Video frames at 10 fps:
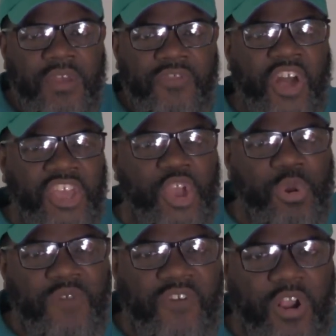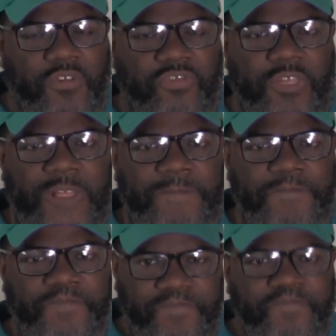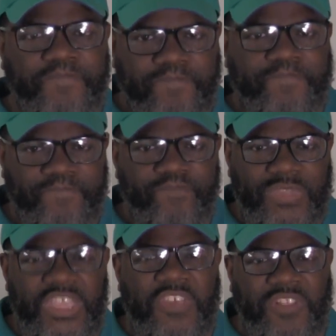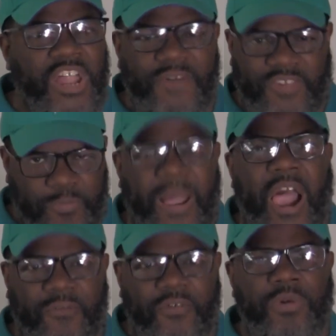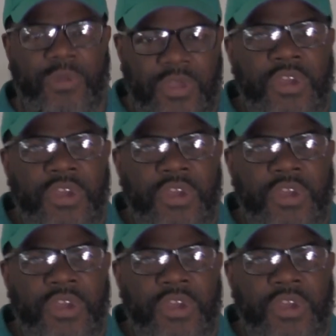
the universe. Yes, love is powerful.